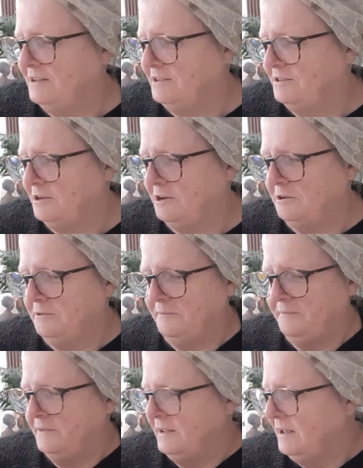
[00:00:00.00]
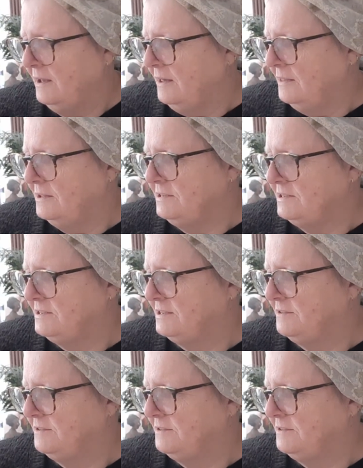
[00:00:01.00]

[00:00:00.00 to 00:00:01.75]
So this is